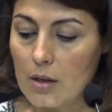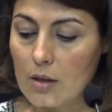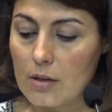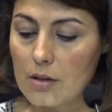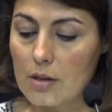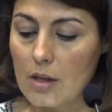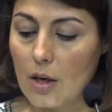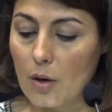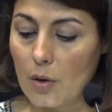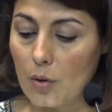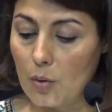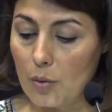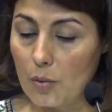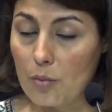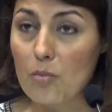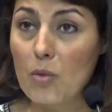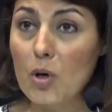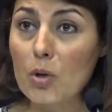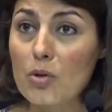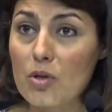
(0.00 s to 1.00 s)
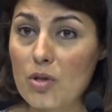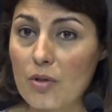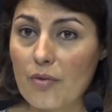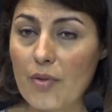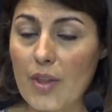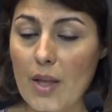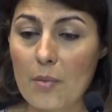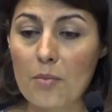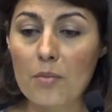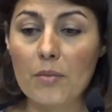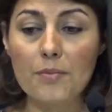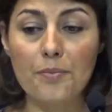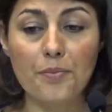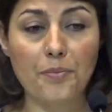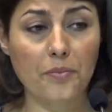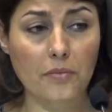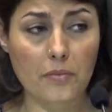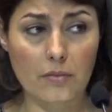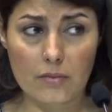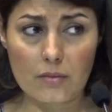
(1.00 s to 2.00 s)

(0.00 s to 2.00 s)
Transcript: So most of them